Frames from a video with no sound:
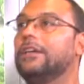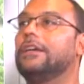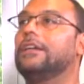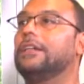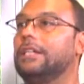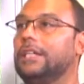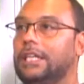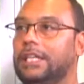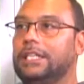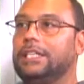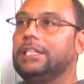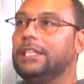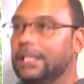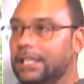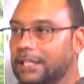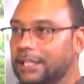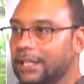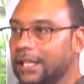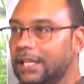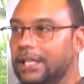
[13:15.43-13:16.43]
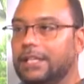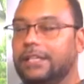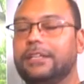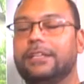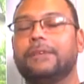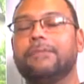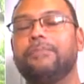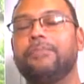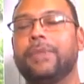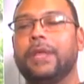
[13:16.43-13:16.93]
Leak, leak, leak.
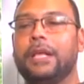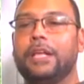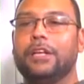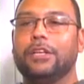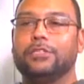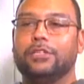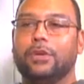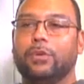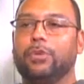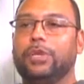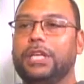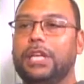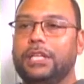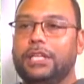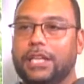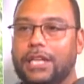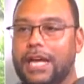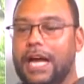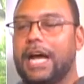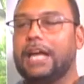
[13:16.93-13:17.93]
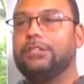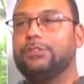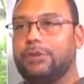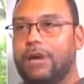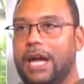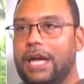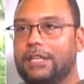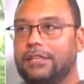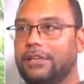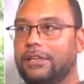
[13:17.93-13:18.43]
So we get the
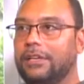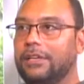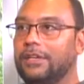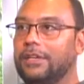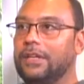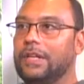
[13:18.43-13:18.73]
contractor,